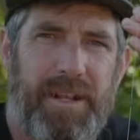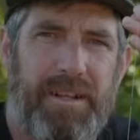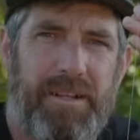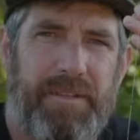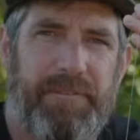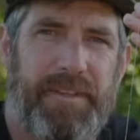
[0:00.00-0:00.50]
I'd
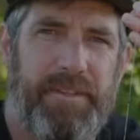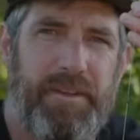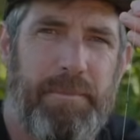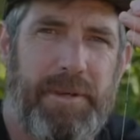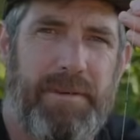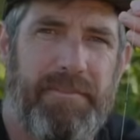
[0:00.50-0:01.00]
like to fish on
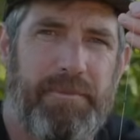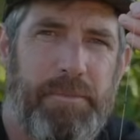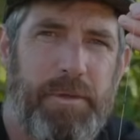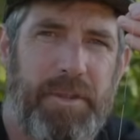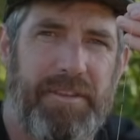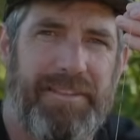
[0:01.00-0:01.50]
a bit of
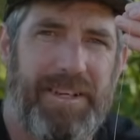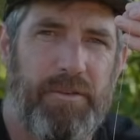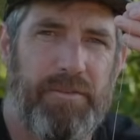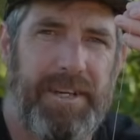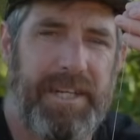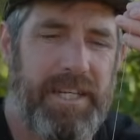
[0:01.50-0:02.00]
smoother silt
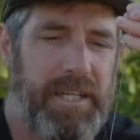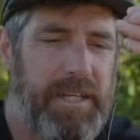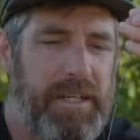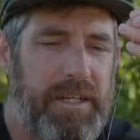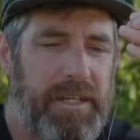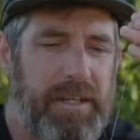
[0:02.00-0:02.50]
really,
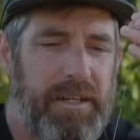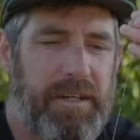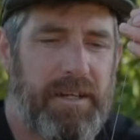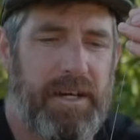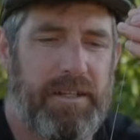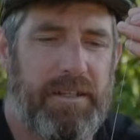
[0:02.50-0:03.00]

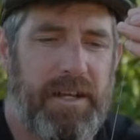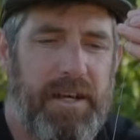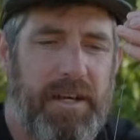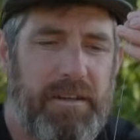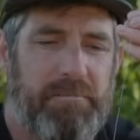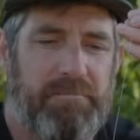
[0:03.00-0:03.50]
and
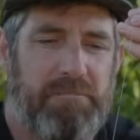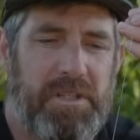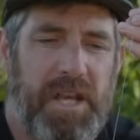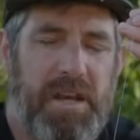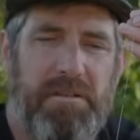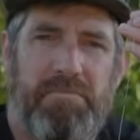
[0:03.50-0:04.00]

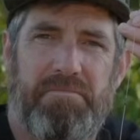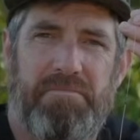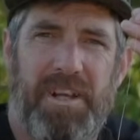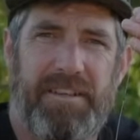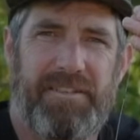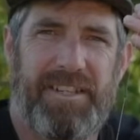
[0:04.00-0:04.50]
yeah,
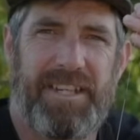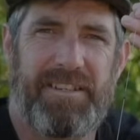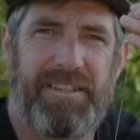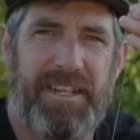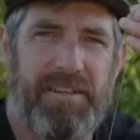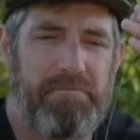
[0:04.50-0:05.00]
nice and
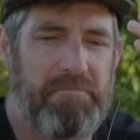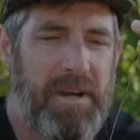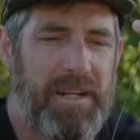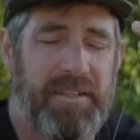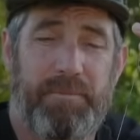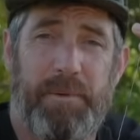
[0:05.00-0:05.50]
easy,
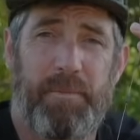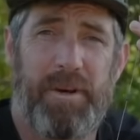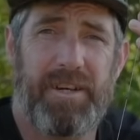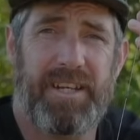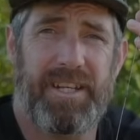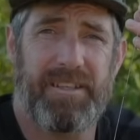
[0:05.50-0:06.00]
and it's been
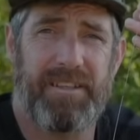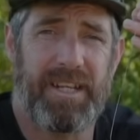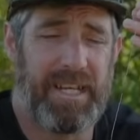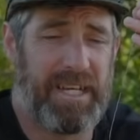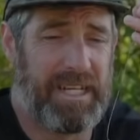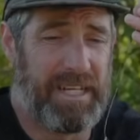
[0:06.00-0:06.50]
working.
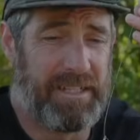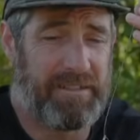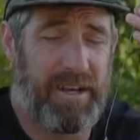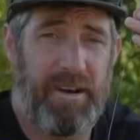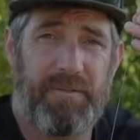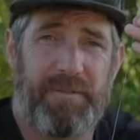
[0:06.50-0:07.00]

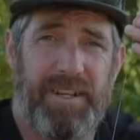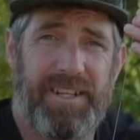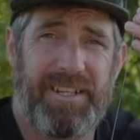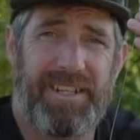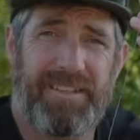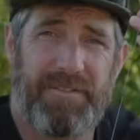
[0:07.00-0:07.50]
So hopefully
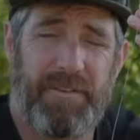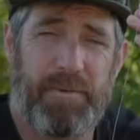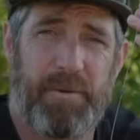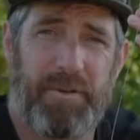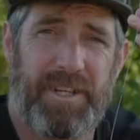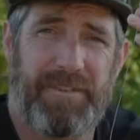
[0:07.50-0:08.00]
there's a few
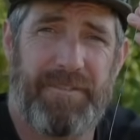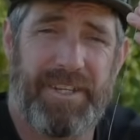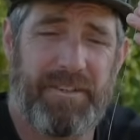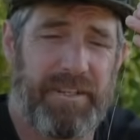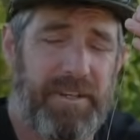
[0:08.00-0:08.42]
more fish to